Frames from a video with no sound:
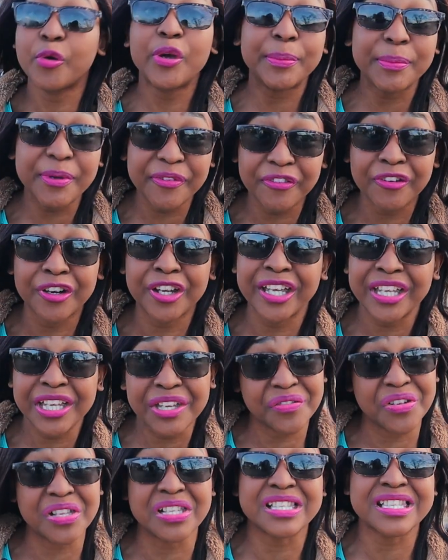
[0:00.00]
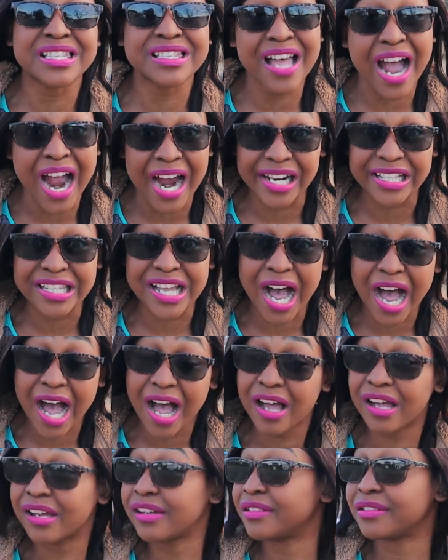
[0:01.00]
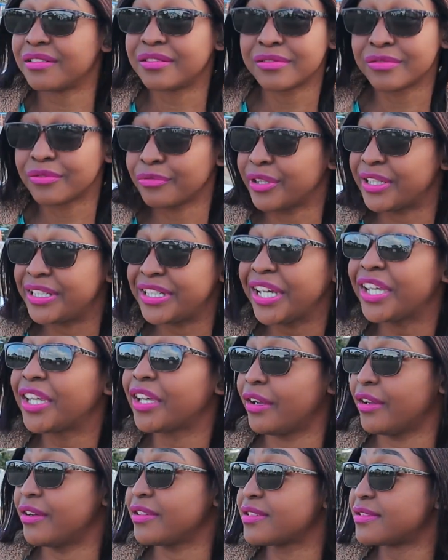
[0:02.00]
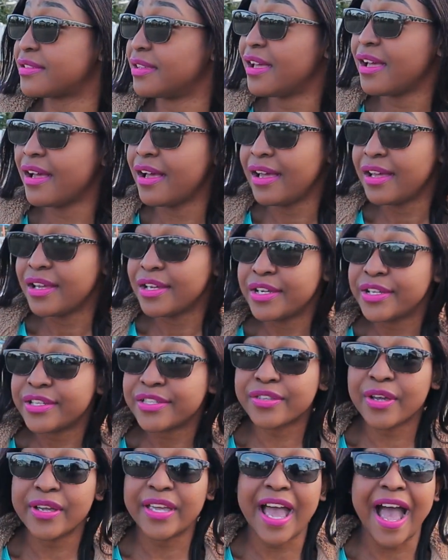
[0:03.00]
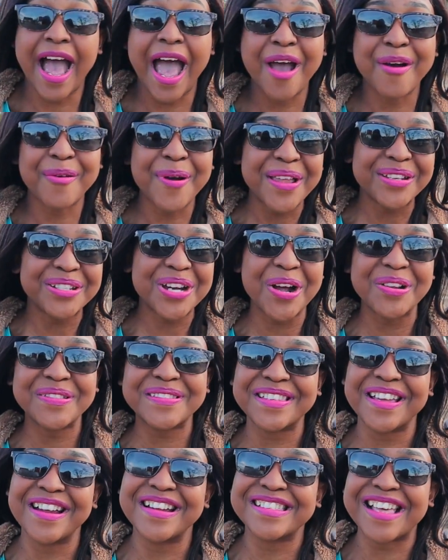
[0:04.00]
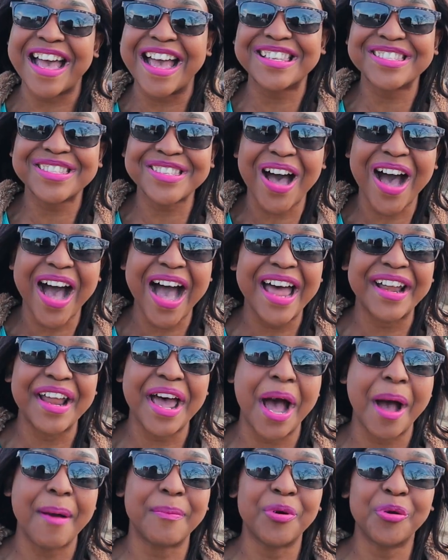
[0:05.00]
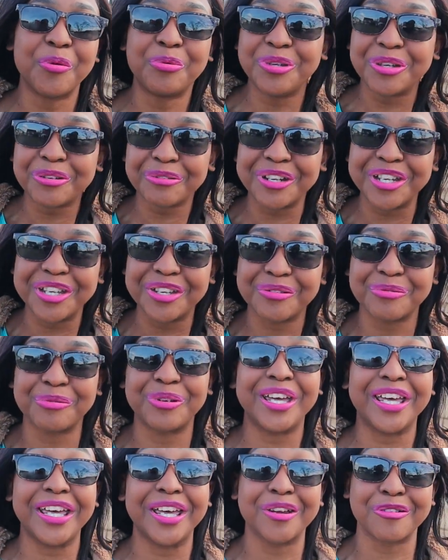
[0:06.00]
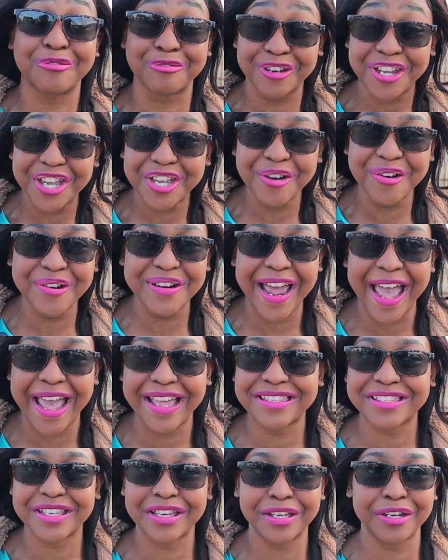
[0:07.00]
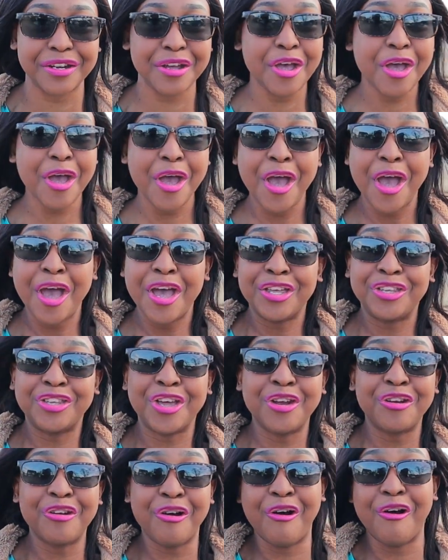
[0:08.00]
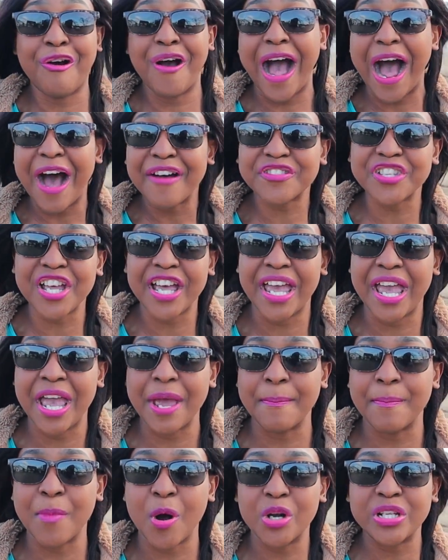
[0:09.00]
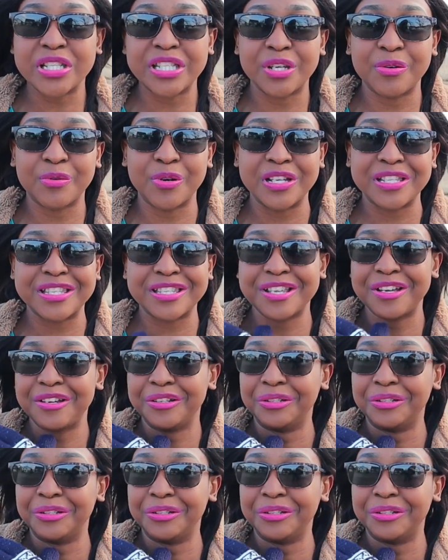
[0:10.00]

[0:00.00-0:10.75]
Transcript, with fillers: quit before you even start, huh? Ridiculous. So yeah, I went downstairs, I saw Adam, we, re we reunited, you know, after eight months. It was